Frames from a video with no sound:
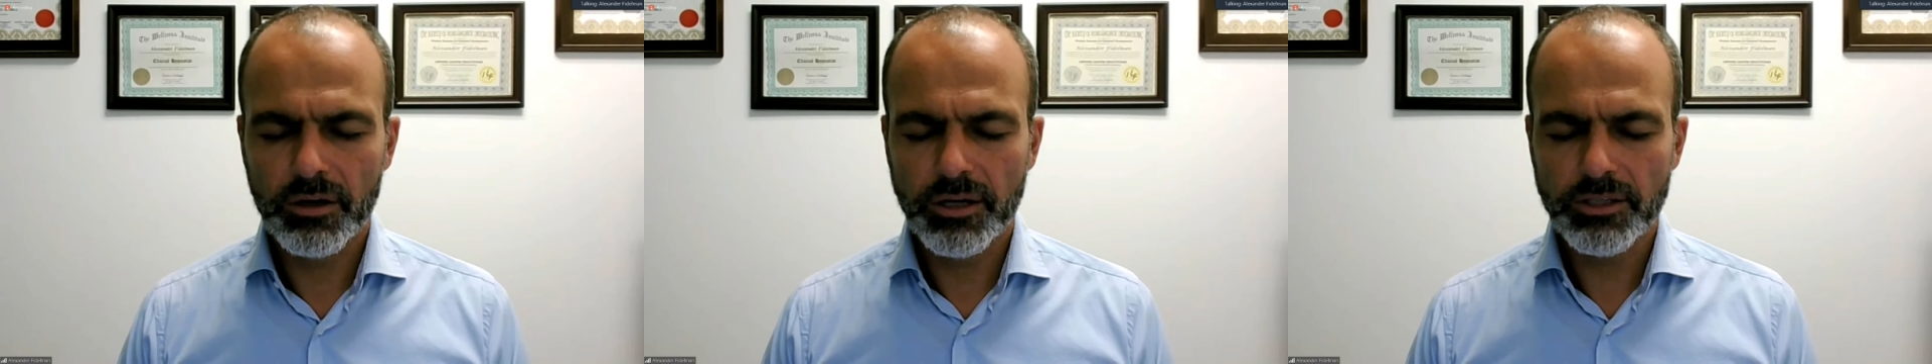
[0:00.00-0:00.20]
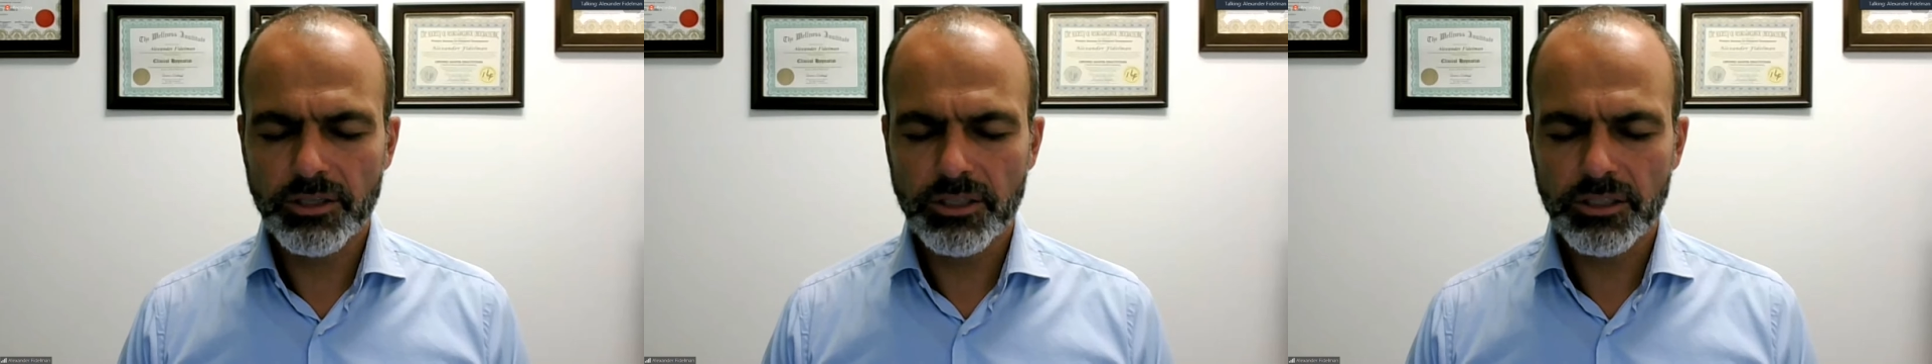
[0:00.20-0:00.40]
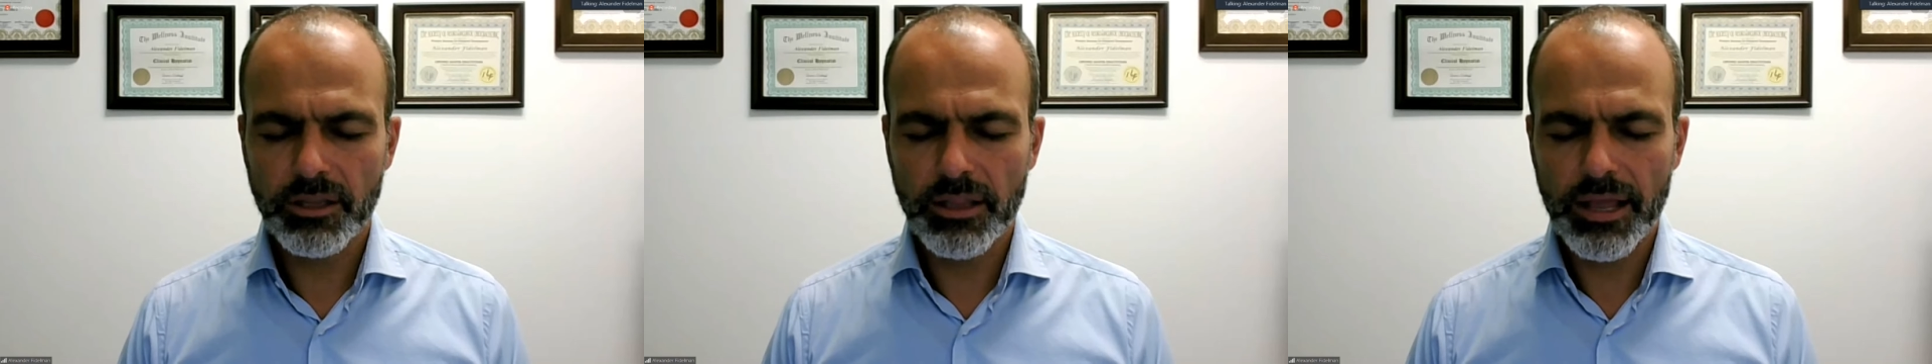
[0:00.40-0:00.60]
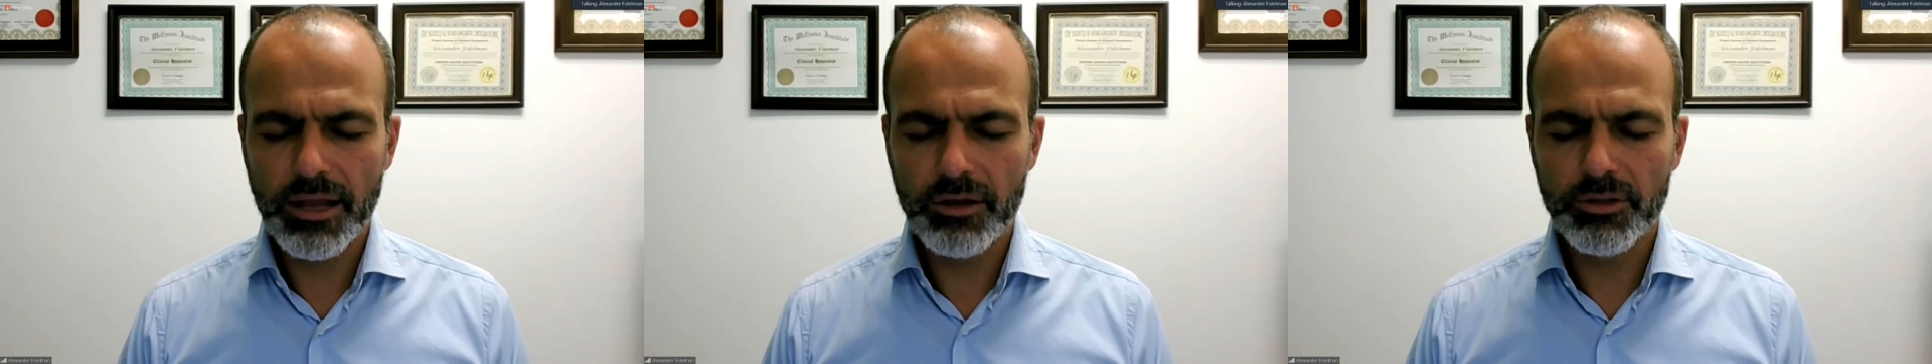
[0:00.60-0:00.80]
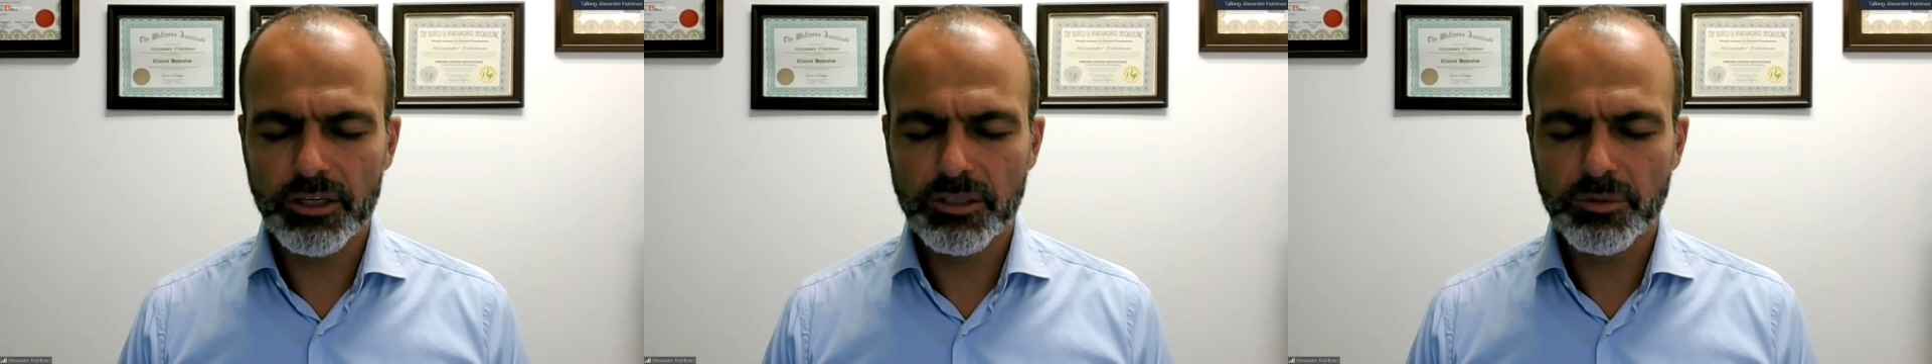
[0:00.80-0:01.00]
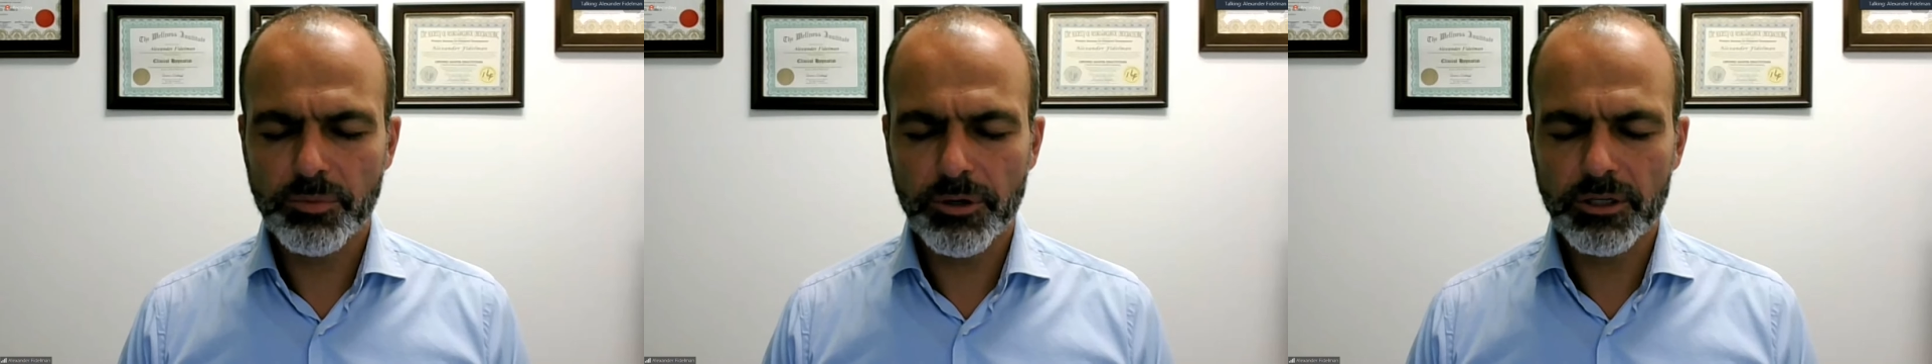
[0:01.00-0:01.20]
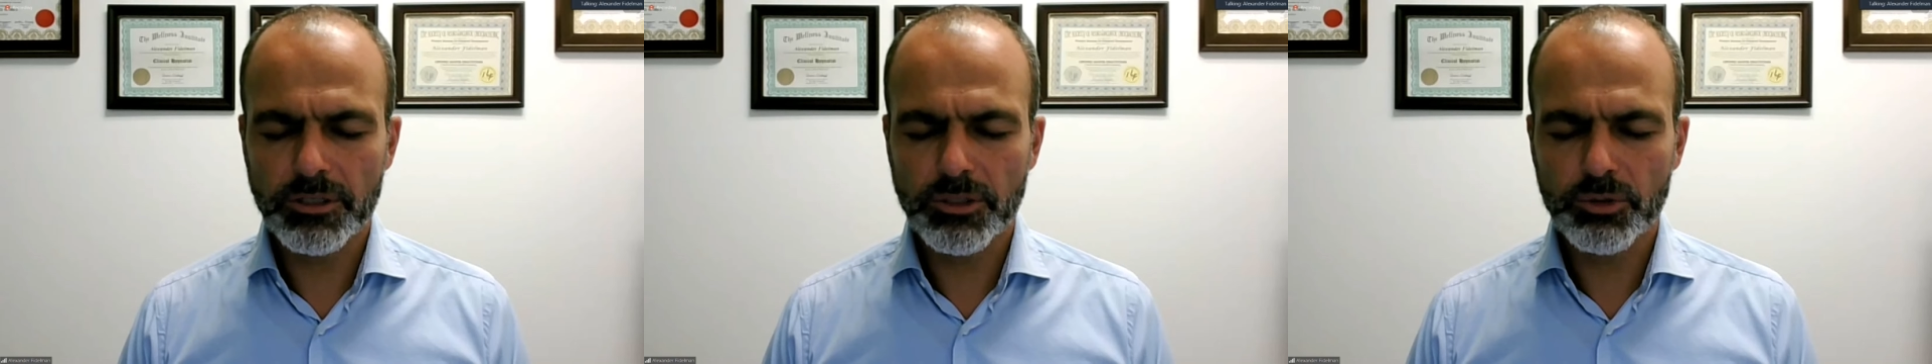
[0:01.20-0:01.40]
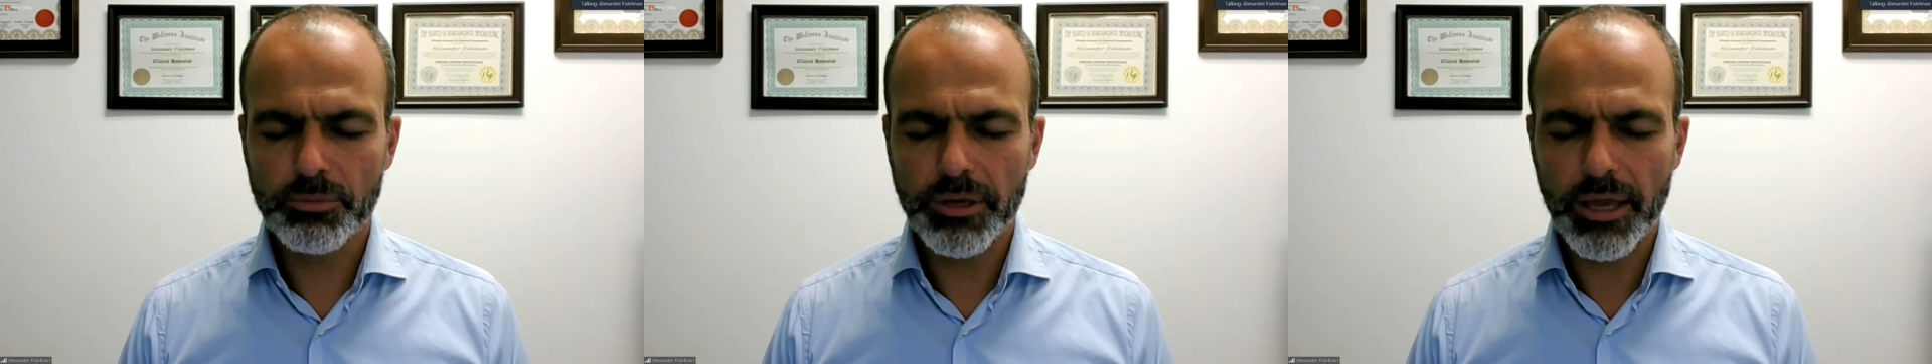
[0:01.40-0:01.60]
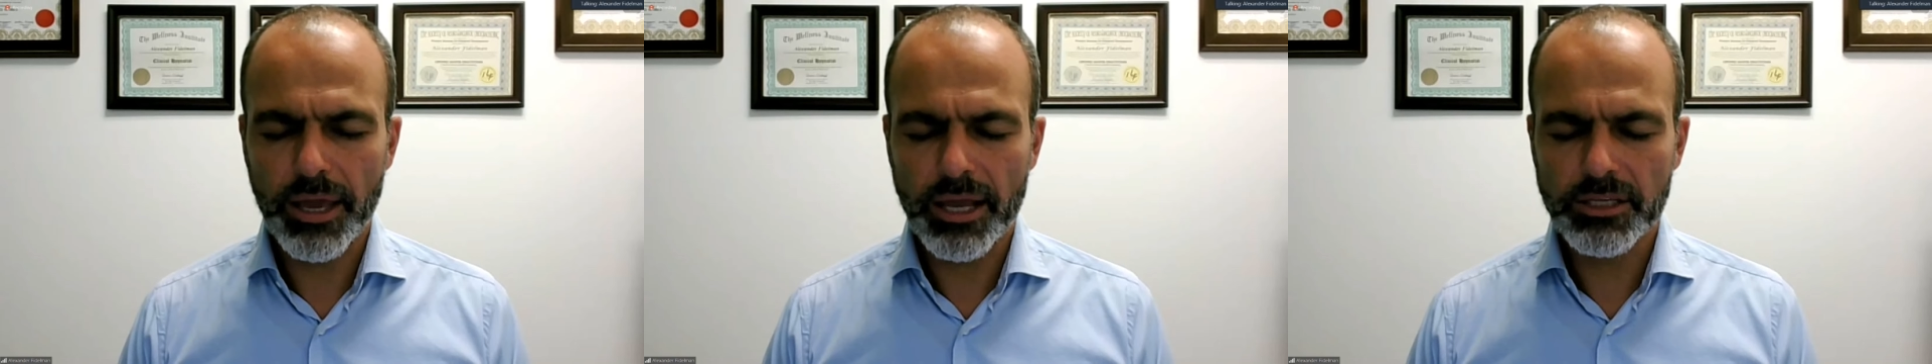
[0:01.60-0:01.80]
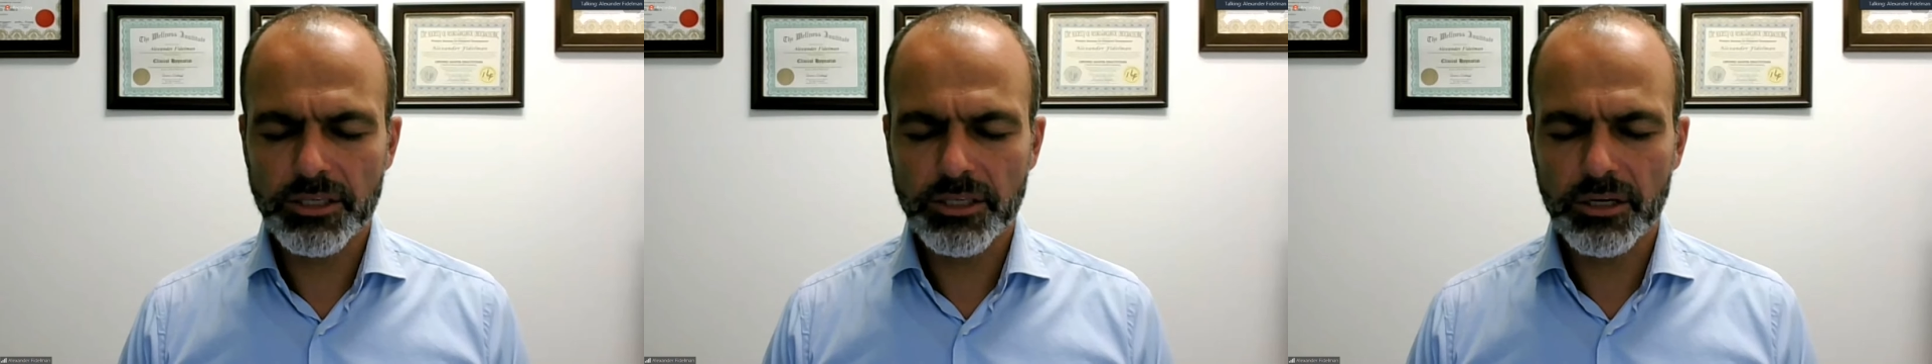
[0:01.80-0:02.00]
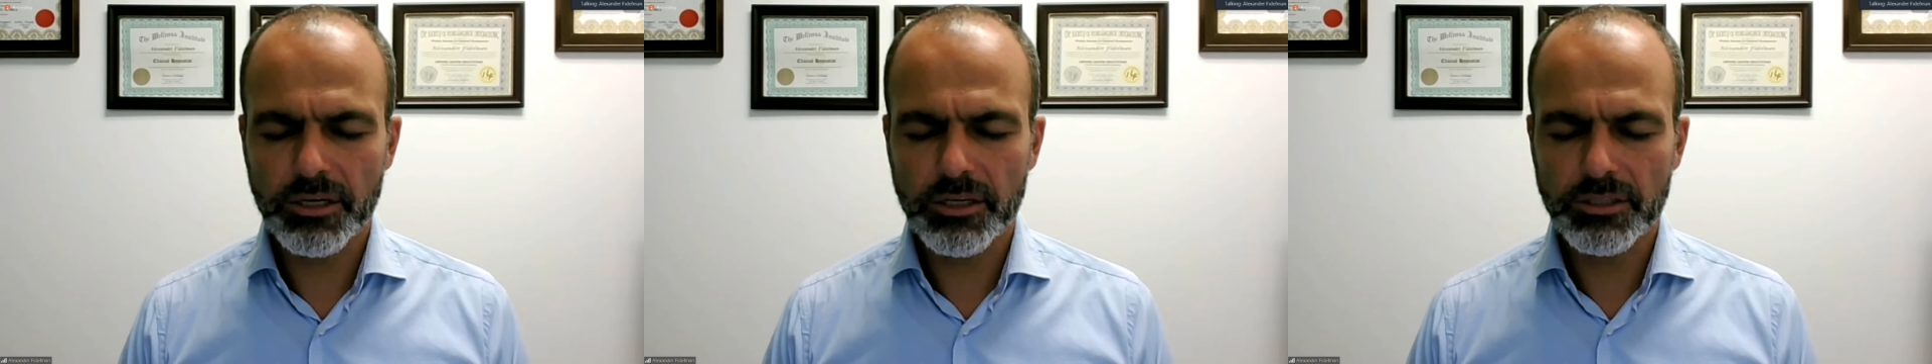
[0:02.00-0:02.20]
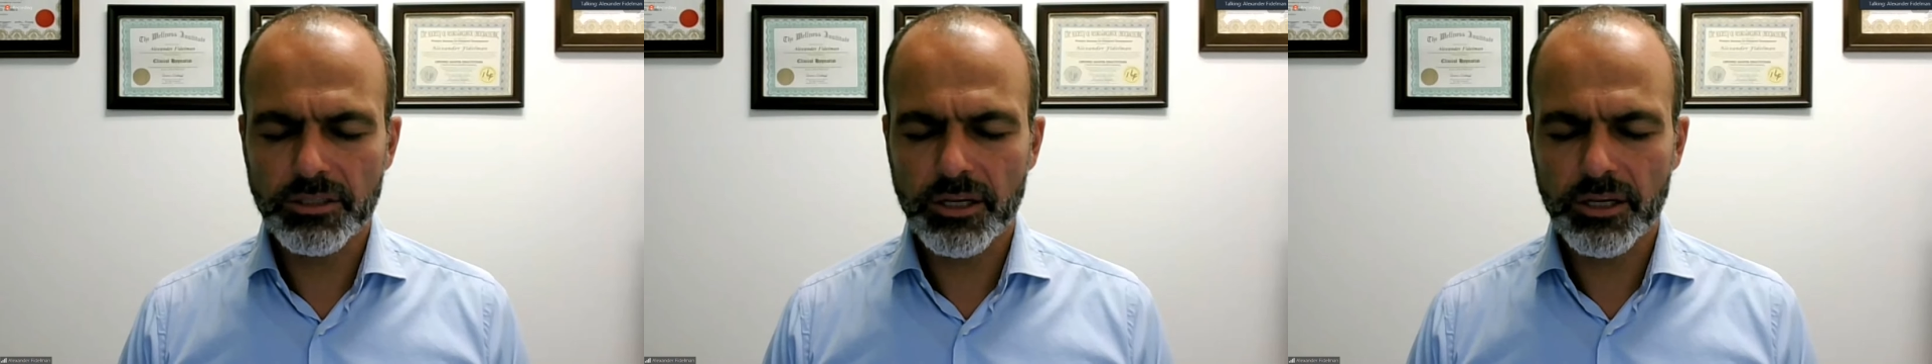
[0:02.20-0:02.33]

And just allow the experience to be as it is,